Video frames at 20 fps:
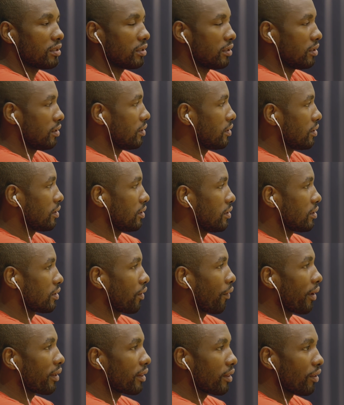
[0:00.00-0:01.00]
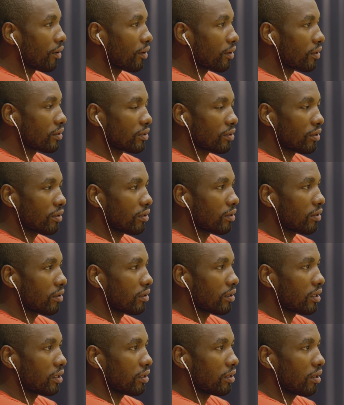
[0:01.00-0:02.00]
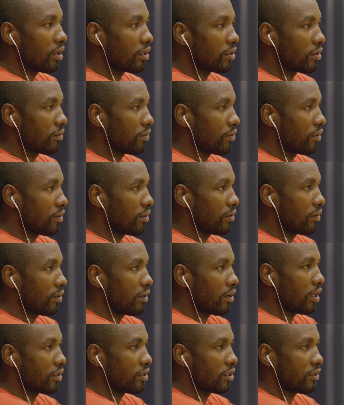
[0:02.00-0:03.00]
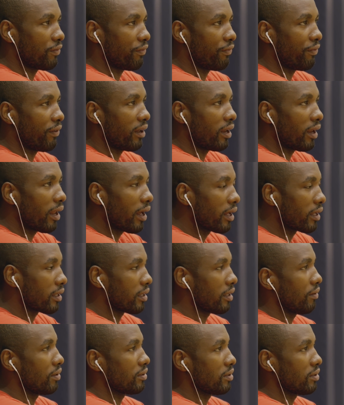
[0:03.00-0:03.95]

is great there. So, you know, I just feel like it